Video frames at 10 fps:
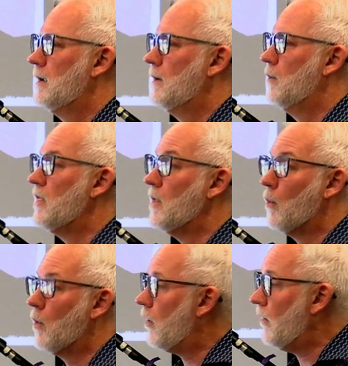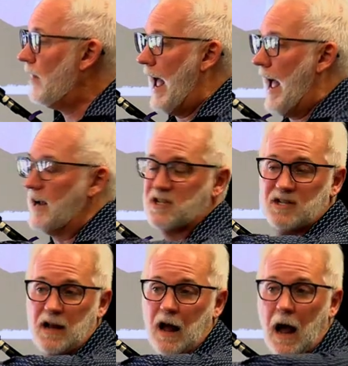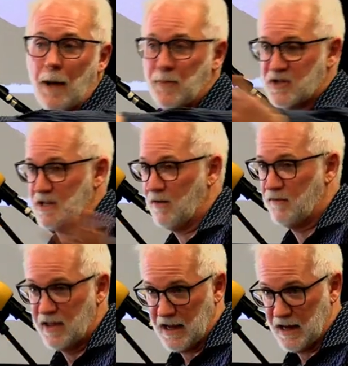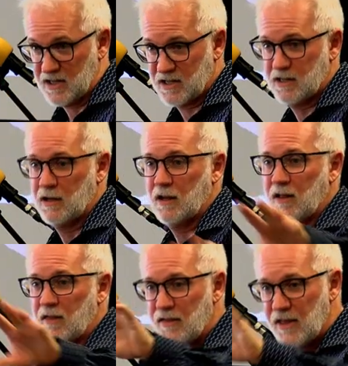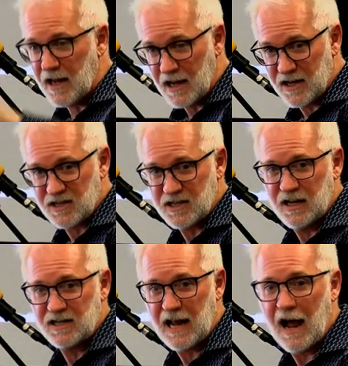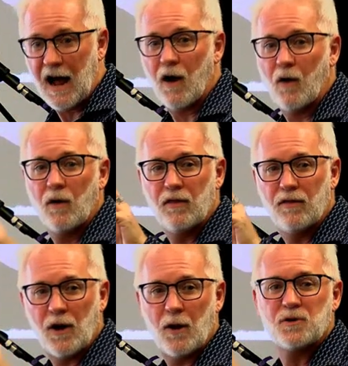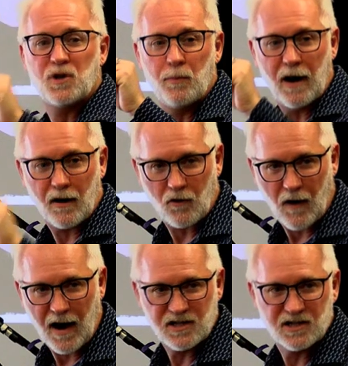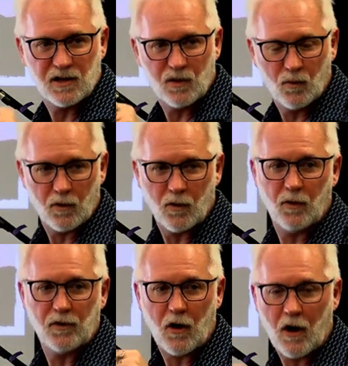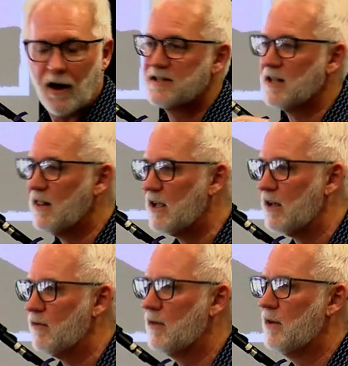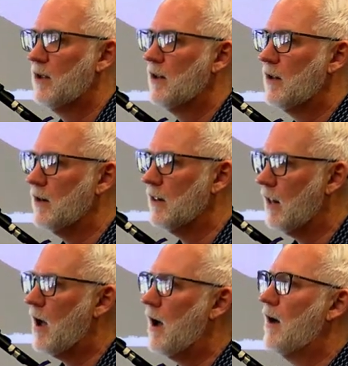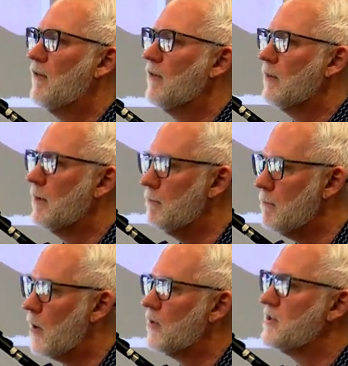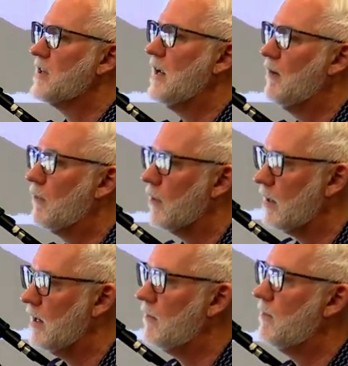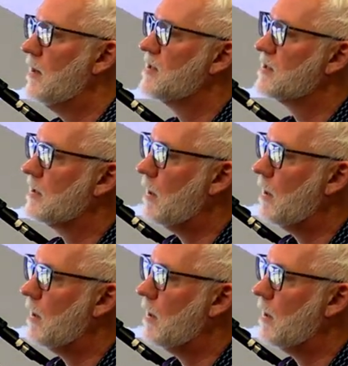When the world acts opposite of this, this is how those who bear Christ to the world ought to live. Love, mercy, forgiveness,